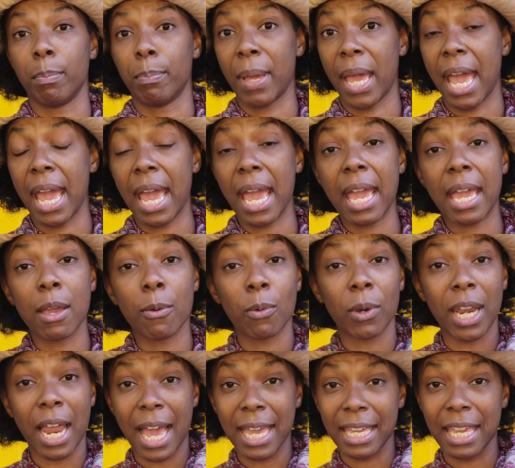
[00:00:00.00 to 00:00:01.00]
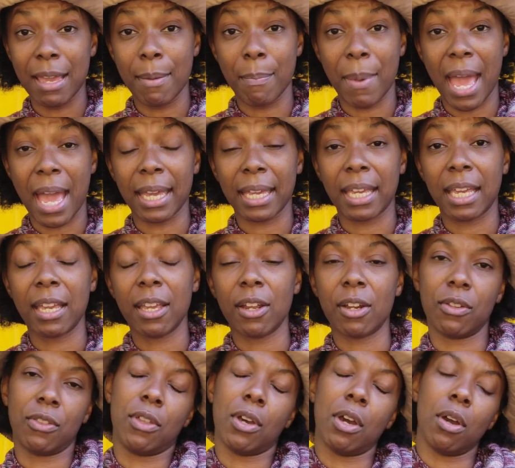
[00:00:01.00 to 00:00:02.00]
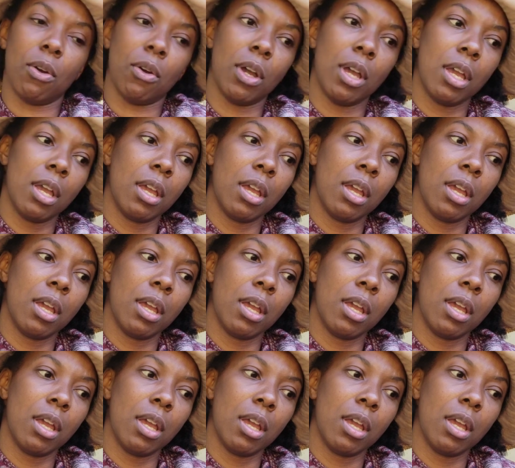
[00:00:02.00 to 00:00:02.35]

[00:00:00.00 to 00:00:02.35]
Pain when I get back here though.